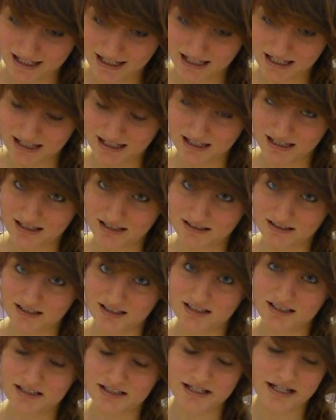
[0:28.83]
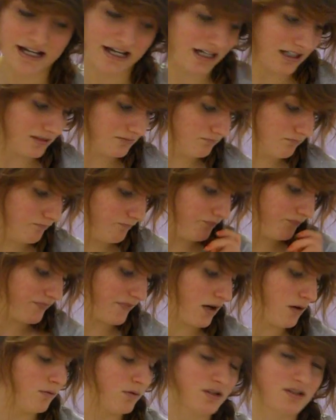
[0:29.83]
And yeah,
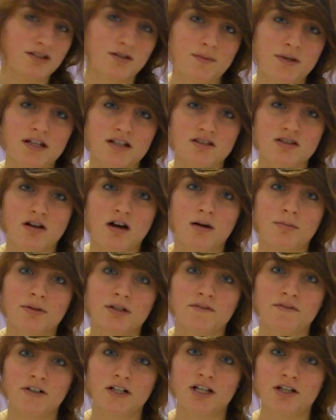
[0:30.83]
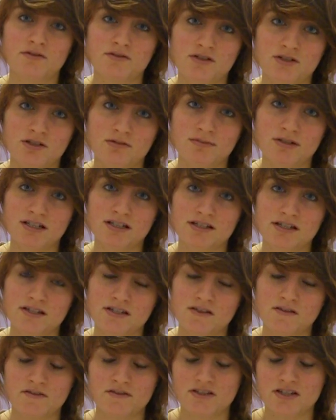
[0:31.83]
I want to make a topic video soon because
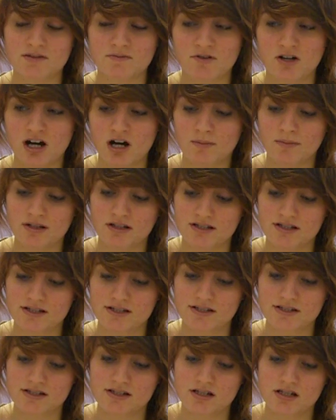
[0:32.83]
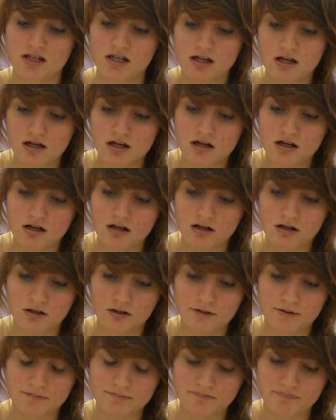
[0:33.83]
I've seen some comments
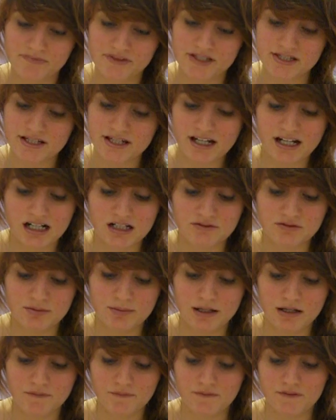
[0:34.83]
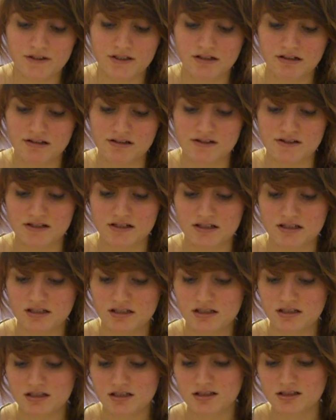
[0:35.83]
um kind of about things like
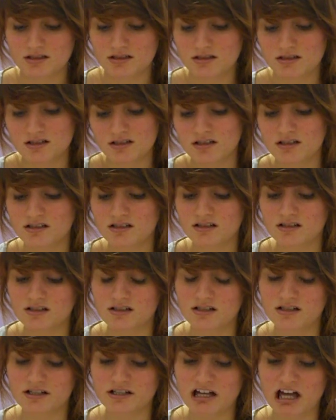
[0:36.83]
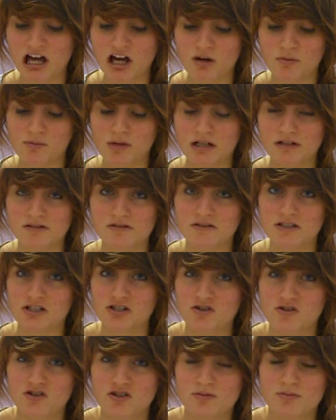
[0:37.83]
how my
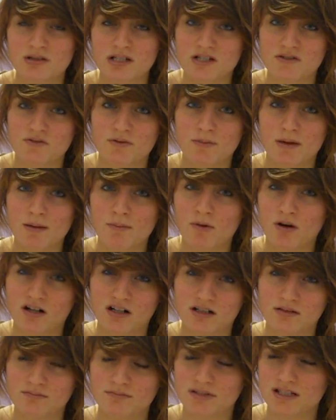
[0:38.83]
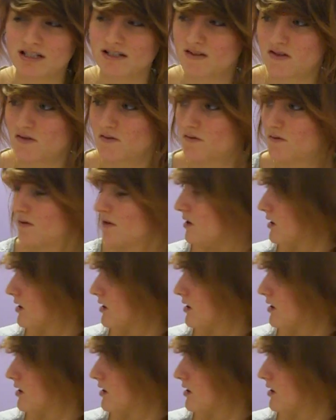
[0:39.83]
relationship is with my mom because of